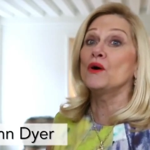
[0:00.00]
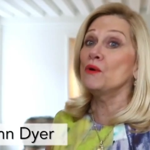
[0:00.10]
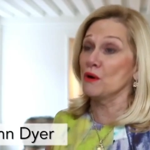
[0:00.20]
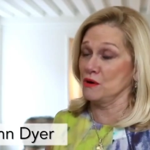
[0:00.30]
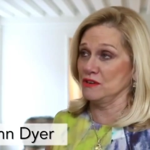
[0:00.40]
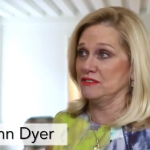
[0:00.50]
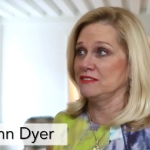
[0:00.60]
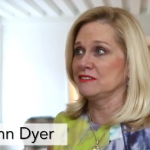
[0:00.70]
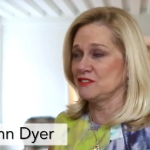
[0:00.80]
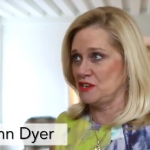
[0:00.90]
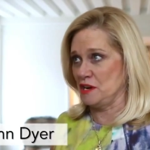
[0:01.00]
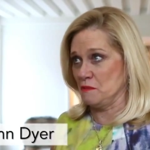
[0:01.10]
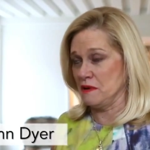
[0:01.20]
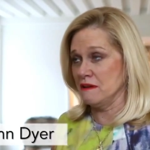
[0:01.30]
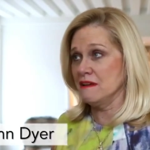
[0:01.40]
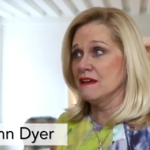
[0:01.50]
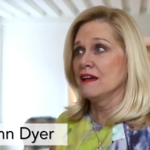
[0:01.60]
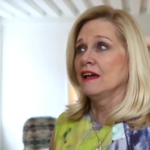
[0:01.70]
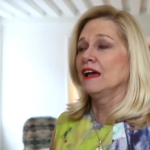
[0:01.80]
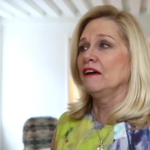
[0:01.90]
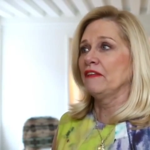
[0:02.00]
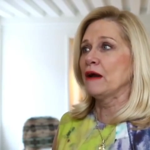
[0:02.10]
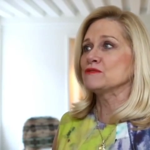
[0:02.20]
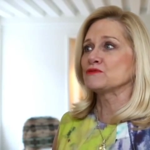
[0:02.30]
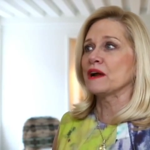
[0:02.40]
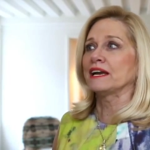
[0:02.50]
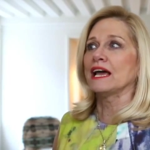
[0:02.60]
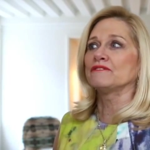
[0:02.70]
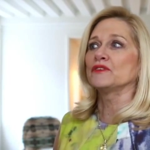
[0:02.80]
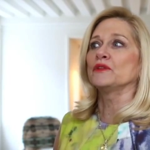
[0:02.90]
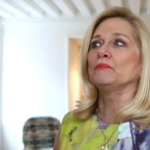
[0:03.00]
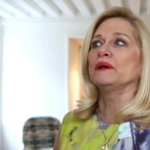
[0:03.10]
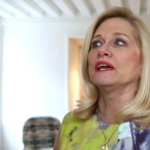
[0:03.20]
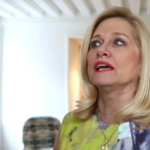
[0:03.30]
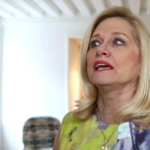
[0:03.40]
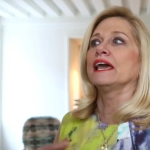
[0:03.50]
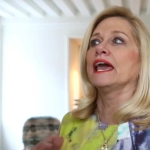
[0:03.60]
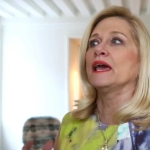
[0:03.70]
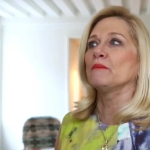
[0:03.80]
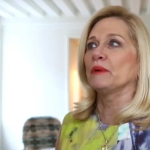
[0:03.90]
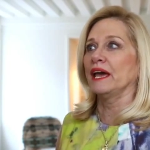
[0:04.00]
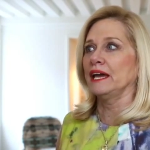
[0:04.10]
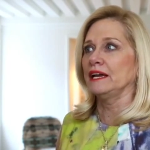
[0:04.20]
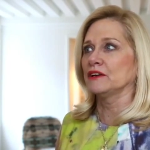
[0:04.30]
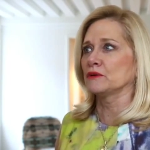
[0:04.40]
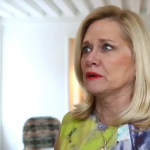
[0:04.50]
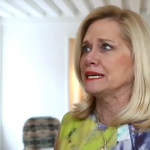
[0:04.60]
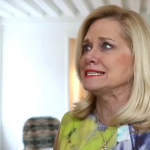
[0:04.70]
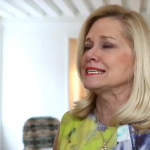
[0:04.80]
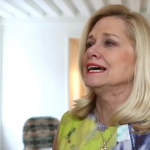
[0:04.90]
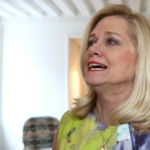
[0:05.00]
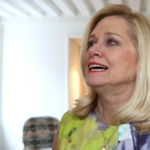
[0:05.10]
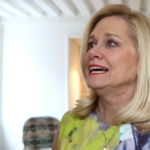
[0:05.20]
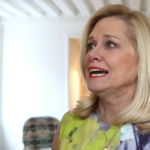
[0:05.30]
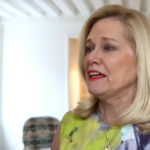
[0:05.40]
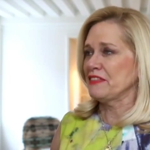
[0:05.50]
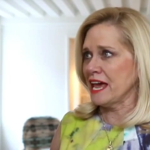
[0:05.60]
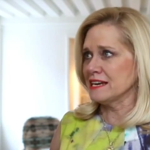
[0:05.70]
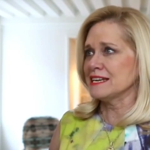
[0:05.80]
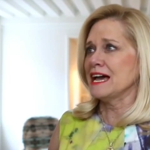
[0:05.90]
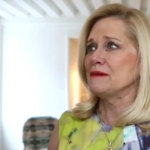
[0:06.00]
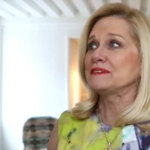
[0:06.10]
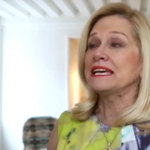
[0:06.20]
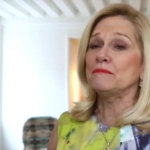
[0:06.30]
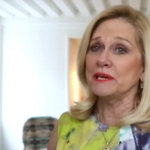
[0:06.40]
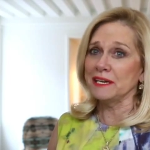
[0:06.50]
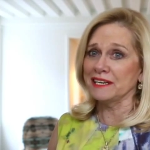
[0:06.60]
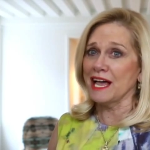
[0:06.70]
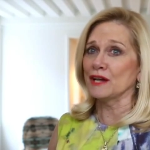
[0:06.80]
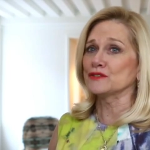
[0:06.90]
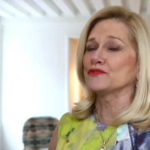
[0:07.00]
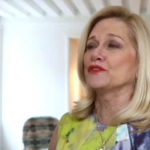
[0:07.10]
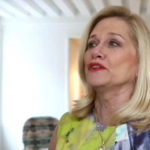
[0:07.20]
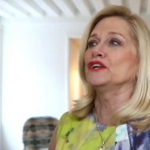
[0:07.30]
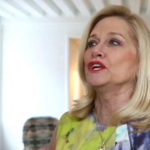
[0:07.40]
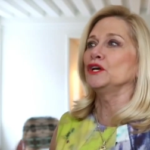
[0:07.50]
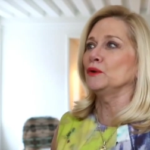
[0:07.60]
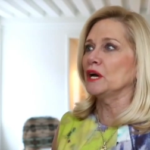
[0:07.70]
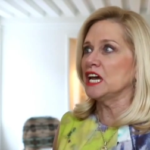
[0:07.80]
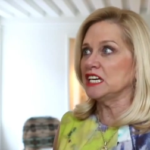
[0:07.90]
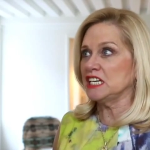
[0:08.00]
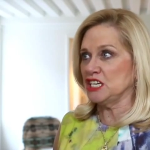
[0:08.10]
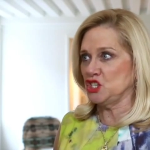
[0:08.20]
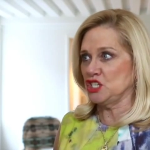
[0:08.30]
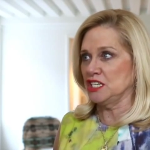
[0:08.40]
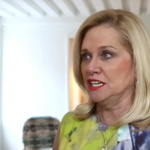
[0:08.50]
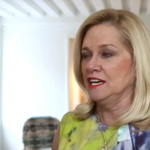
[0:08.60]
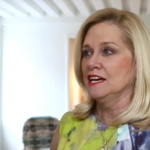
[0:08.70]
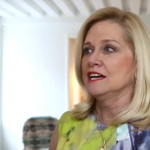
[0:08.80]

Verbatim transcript: Arts chairman, and that was right after the big campaign to raise, at that time, $10 million for the new addition.